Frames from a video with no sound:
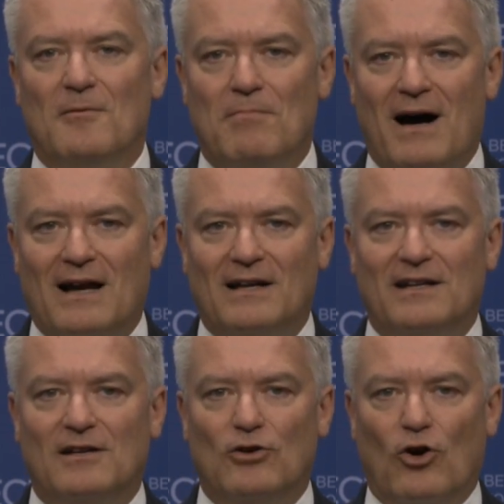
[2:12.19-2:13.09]

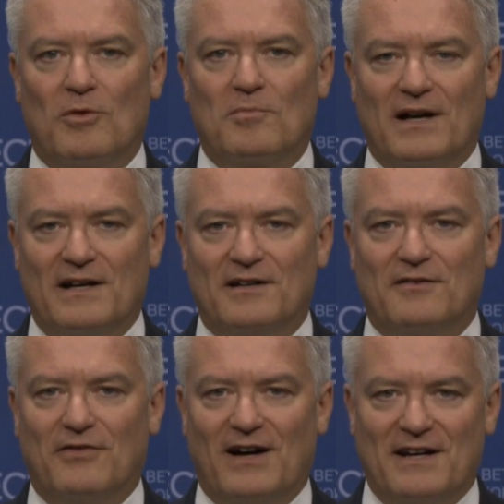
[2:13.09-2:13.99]
Bali Global Blended
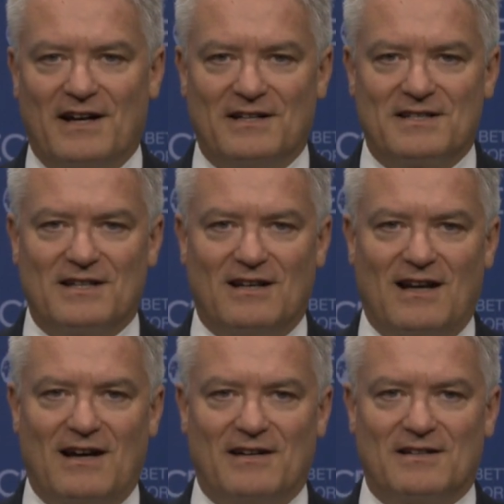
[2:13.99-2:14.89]
Finance
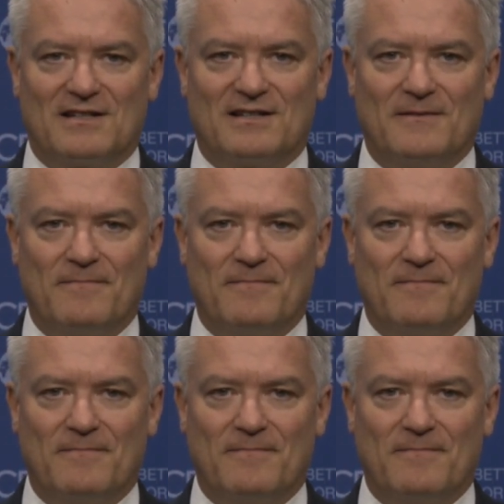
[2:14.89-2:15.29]
Alliance.